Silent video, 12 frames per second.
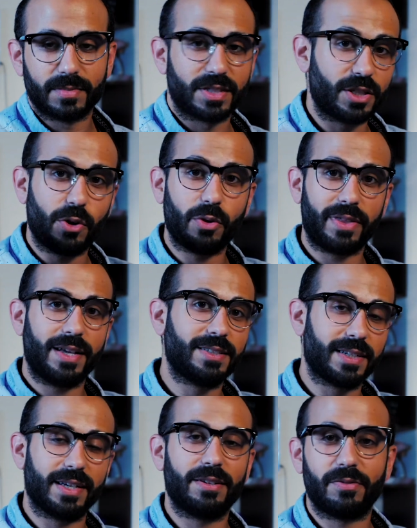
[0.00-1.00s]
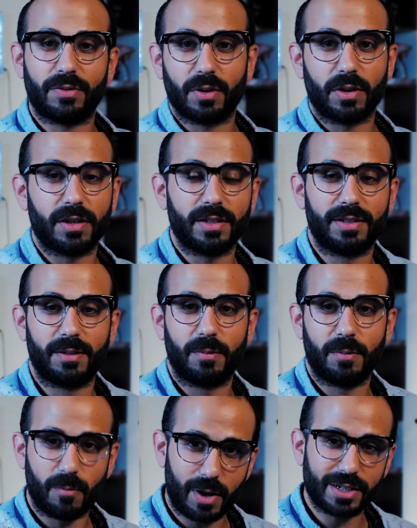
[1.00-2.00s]
So thanks again for
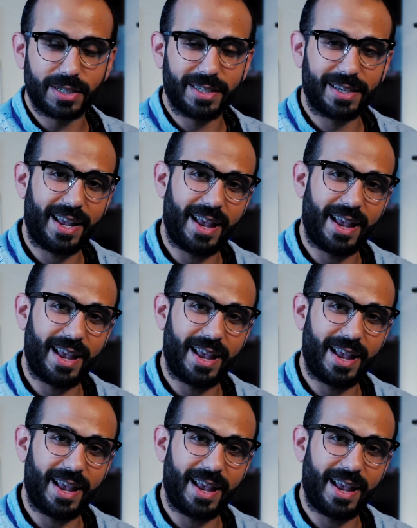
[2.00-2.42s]
watching,